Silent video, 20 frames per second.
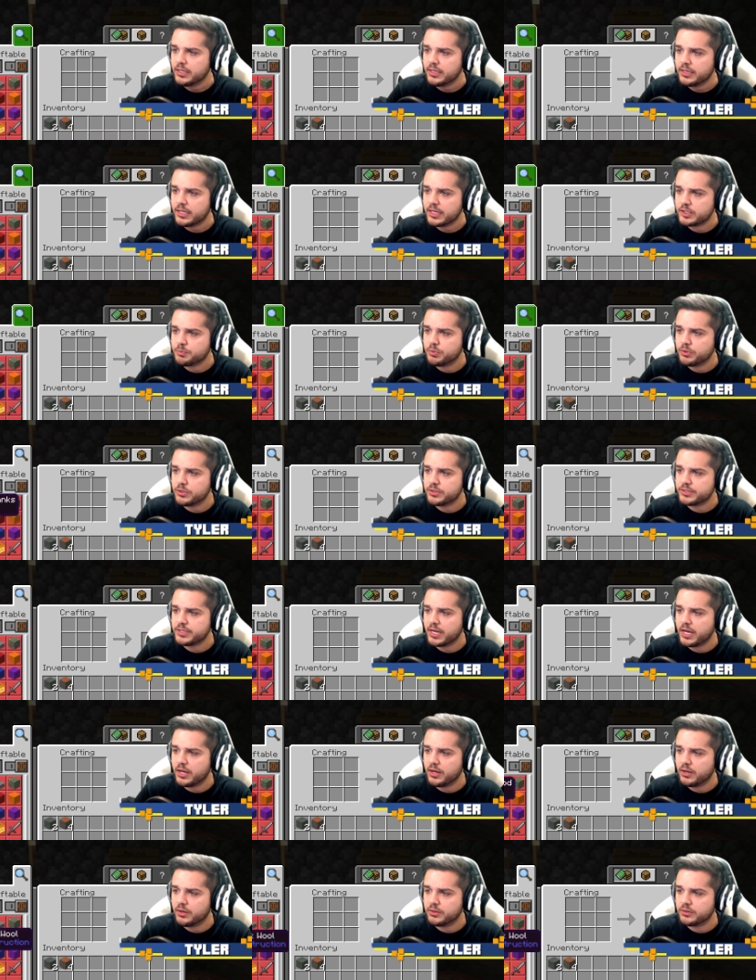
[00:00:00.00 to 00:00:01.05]
Let's put
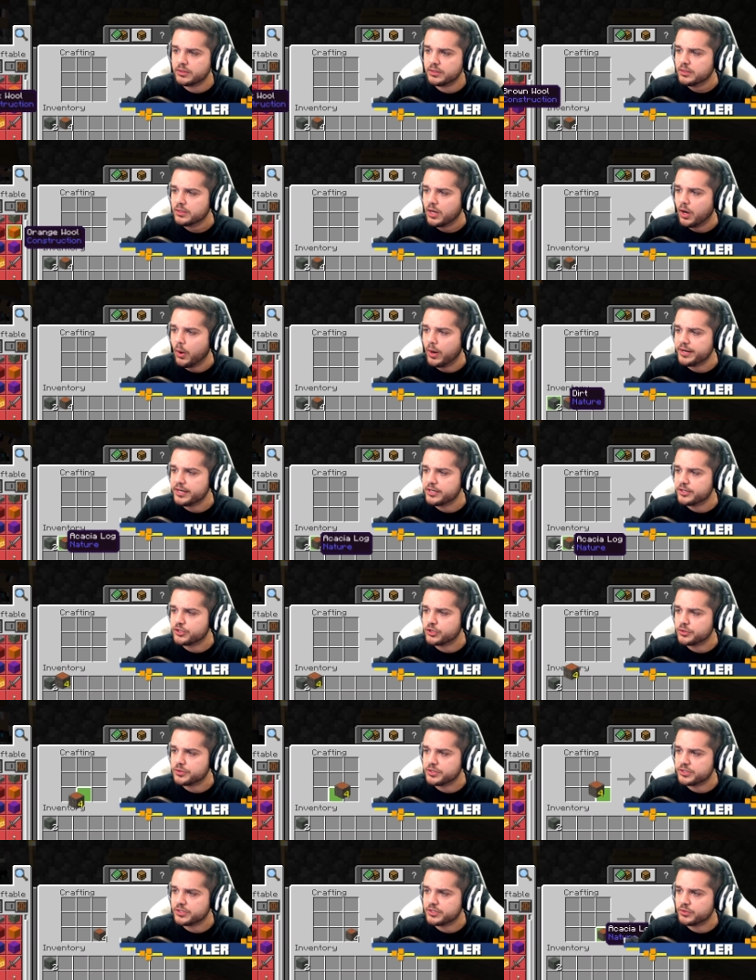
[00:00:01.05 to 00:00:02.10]
down... Oh, I need to
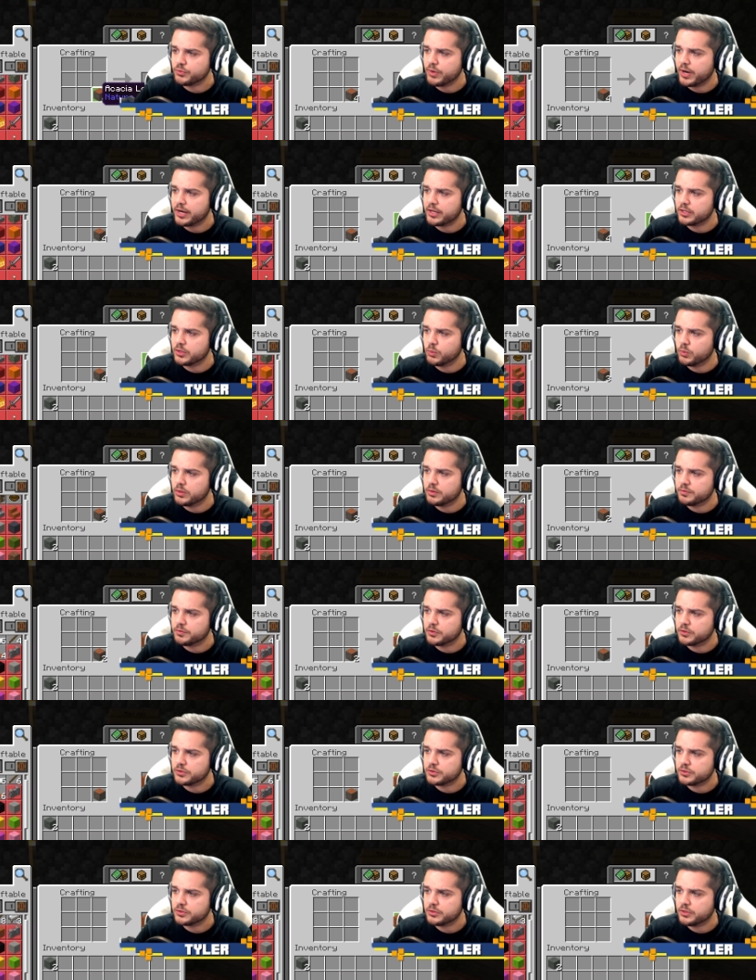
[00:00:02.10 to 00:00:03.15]
turn this into regular wood
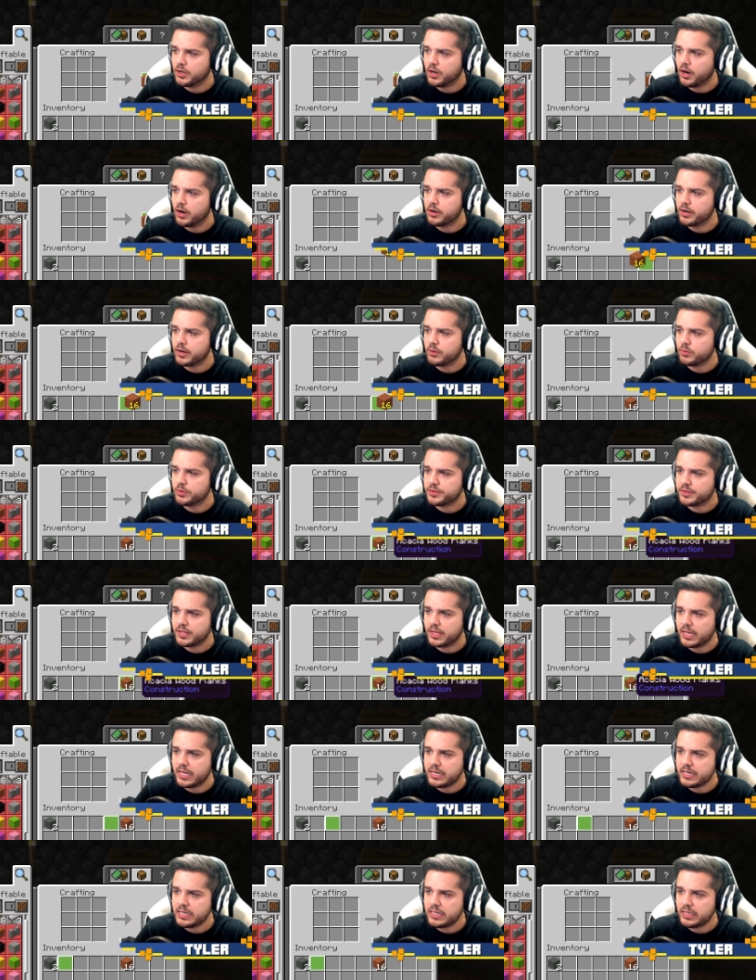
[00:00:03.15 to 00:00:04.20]
first. All right, with
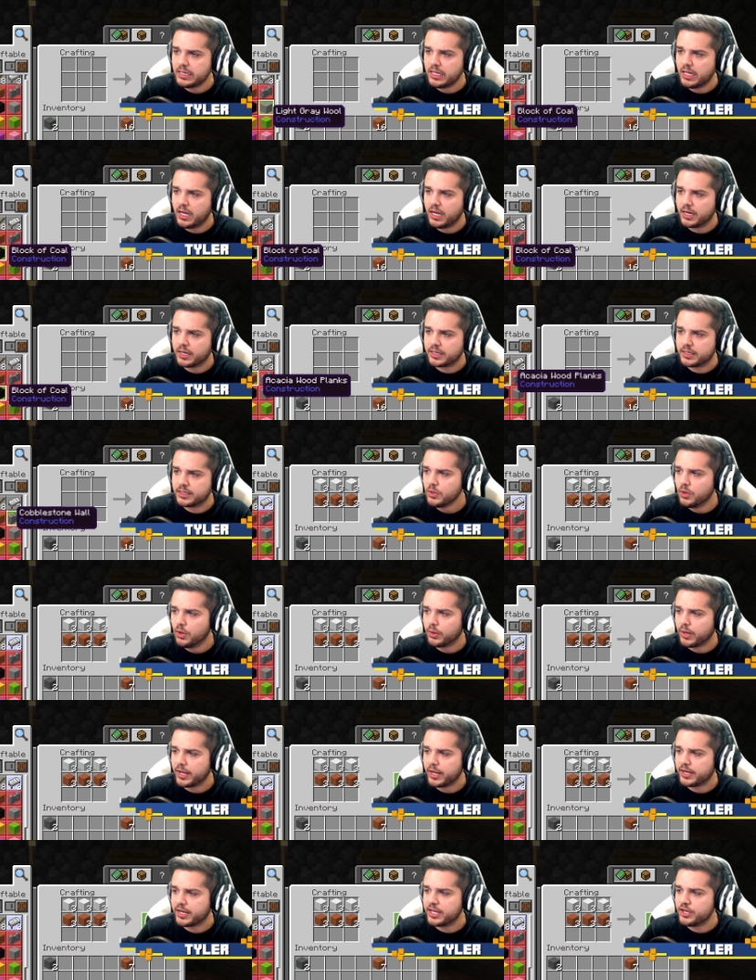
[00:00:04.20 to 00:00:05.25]
any luck...
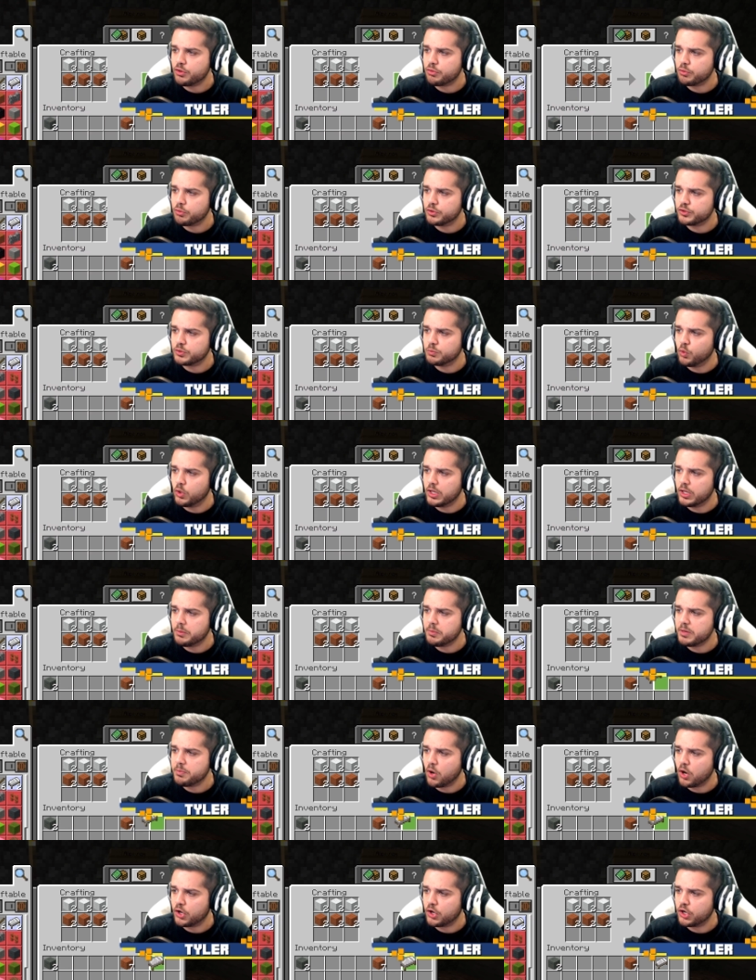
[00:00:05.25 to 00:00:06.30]
Okay, can you throw some wool at me,
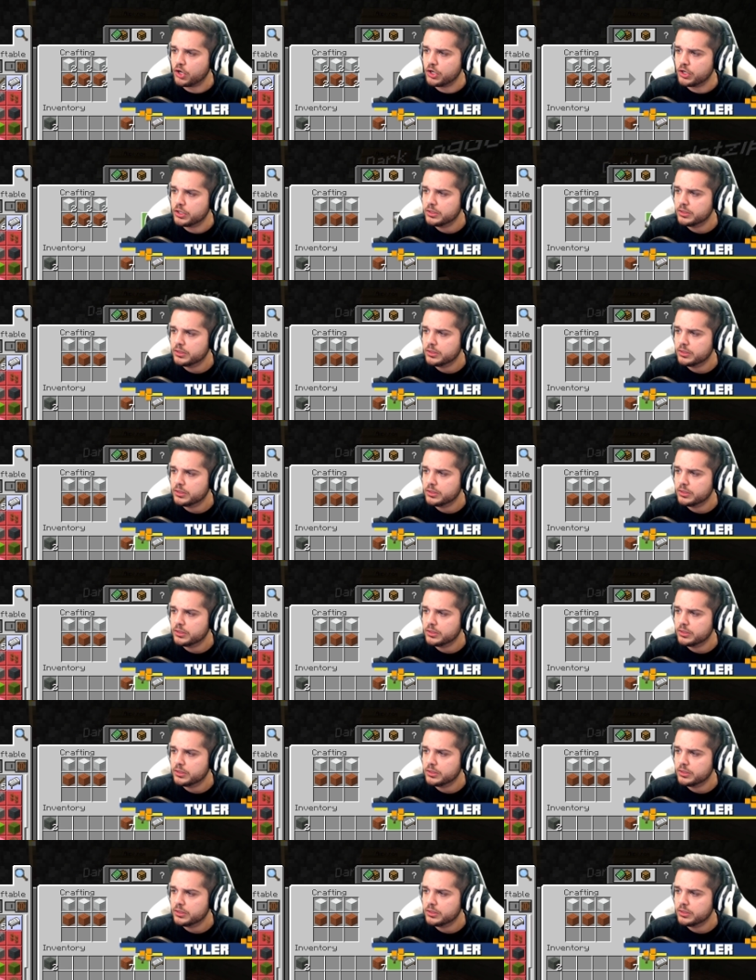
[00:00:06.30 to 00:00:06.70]
Parker?